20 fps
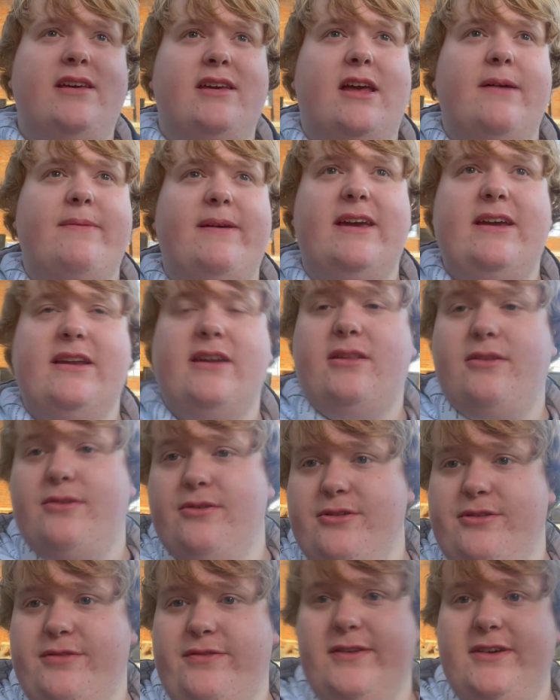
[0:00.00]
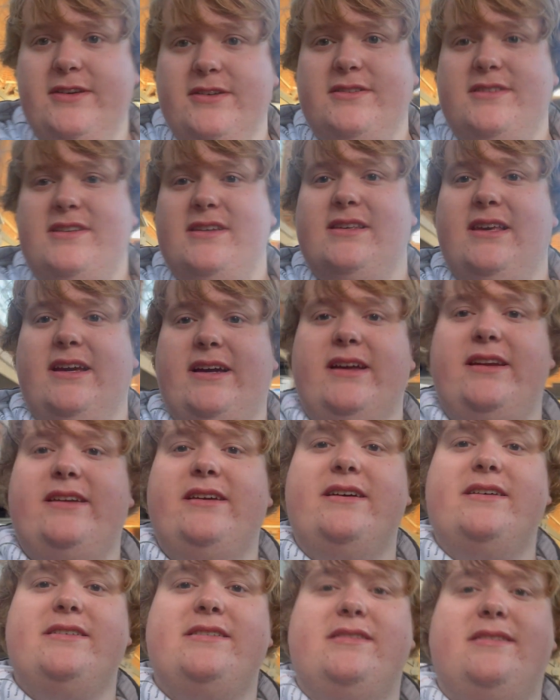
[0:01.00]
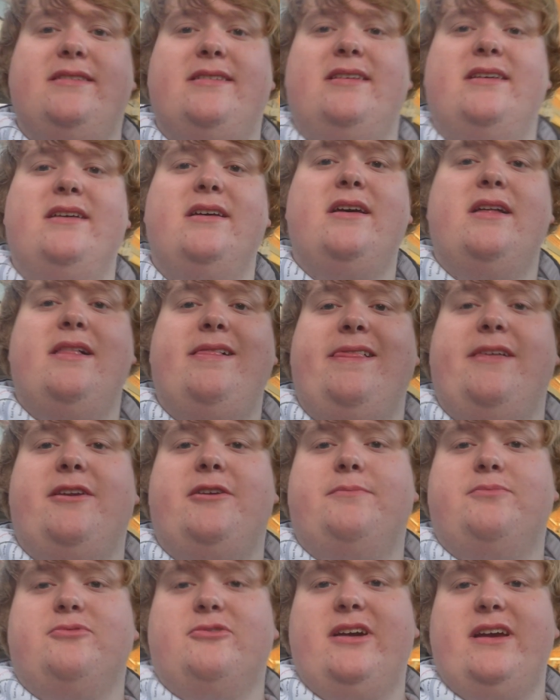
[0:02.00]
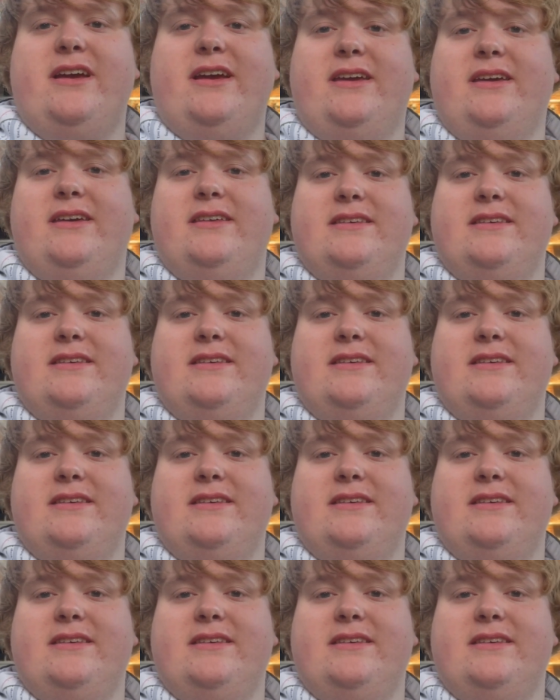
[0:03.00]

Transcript: coming here to Northfields is like a nice little break.